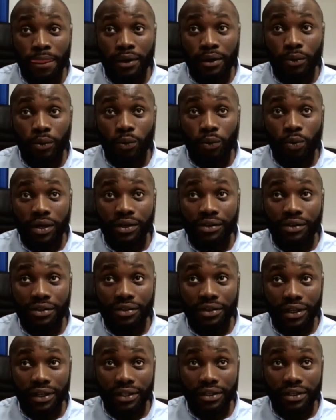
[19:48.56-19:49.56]
One
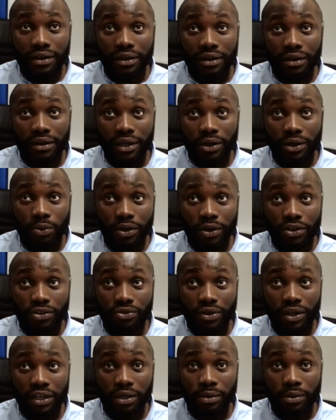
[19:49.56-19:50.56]
thing that I always
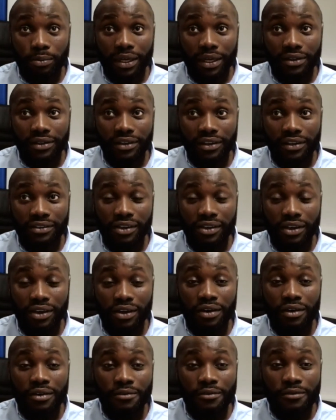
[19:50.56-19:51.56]
recommend is
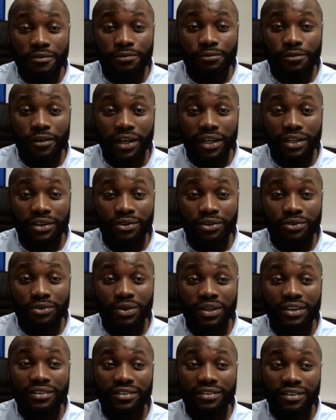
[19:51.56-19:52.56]
find a
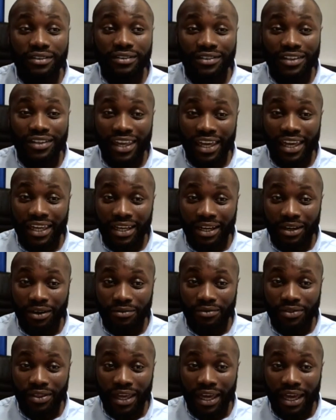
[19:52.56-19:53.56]
reason to get out
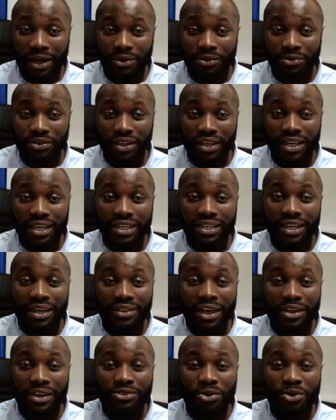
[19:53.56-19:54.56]
of the house. Now,
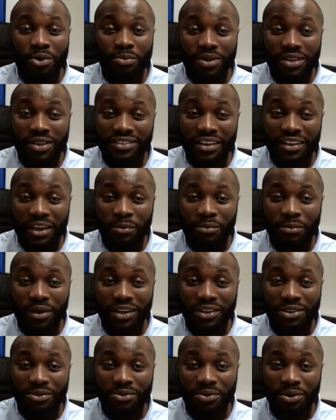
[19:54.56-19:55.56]
that's not me saying
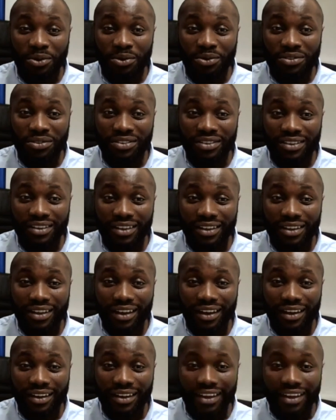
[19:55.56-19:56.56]
break the rules,
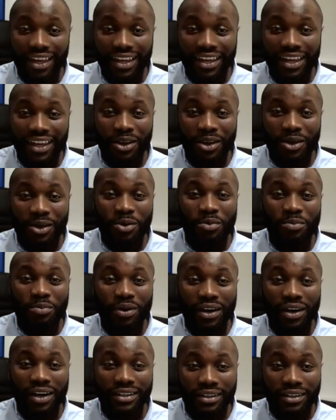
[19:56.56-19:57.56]
okay?
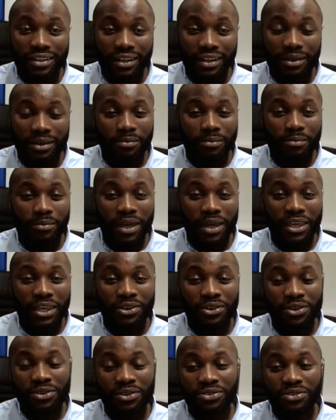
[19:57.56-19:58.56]
But I think make
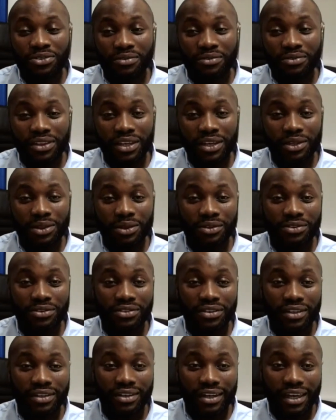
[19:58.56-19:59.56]
use of the
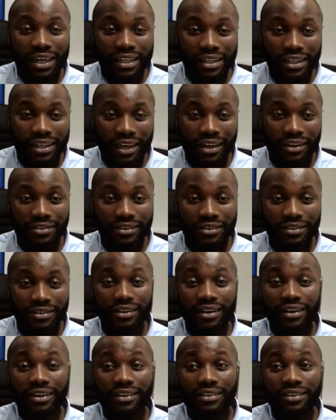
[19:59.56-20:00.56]
allotted daily
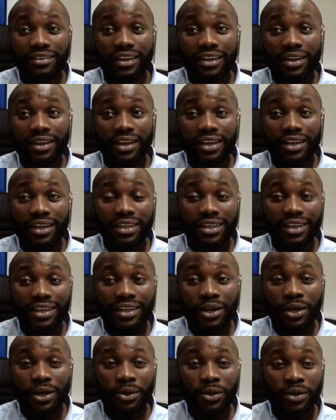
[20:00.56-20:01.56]
exercise. You
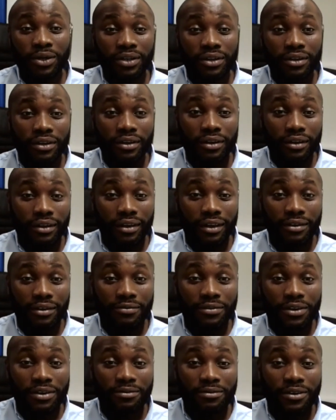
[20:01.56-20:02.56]
know,
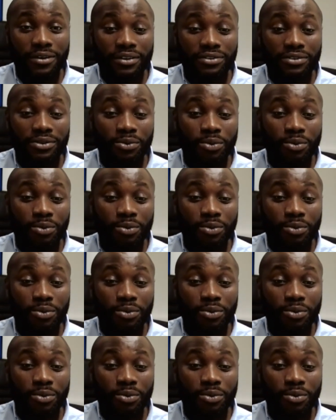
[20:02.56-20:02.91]
even if it's a